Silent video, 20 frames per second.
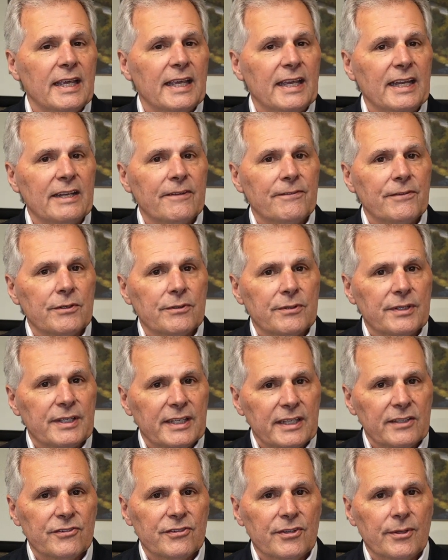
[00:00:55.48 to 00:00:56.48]
And if you
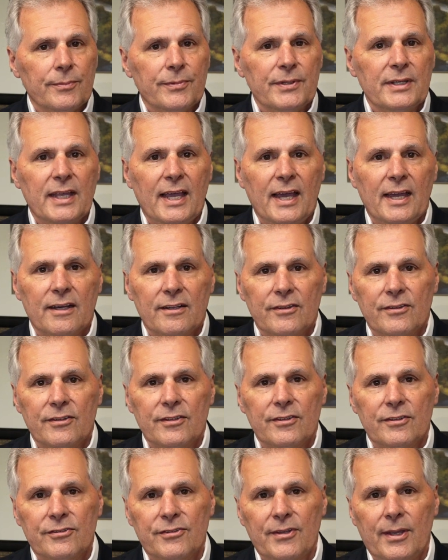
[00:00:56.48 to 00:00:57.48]
get something out of
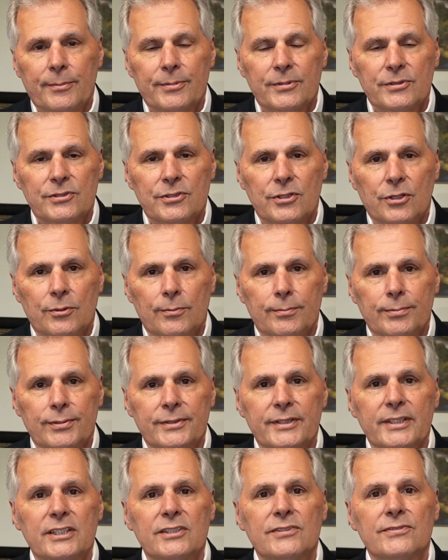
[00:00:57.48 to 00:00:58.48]
this episode,
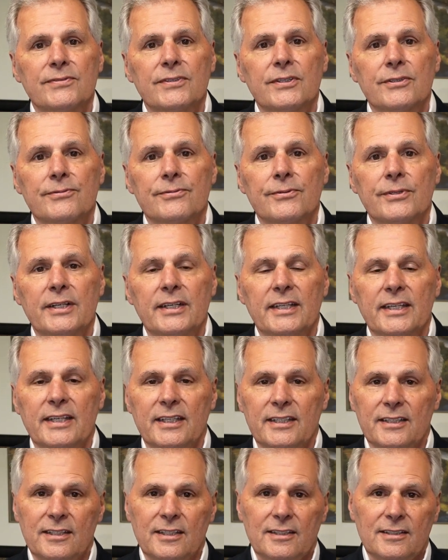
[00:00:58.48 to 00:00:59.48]
please feel free to
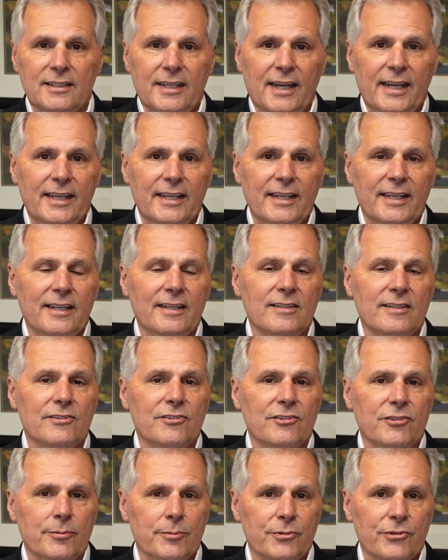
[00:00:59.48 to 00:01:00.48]
hit the like and
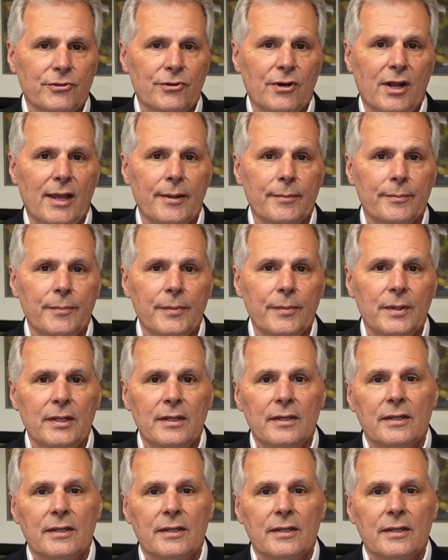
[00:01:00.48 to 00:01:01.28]
subscribe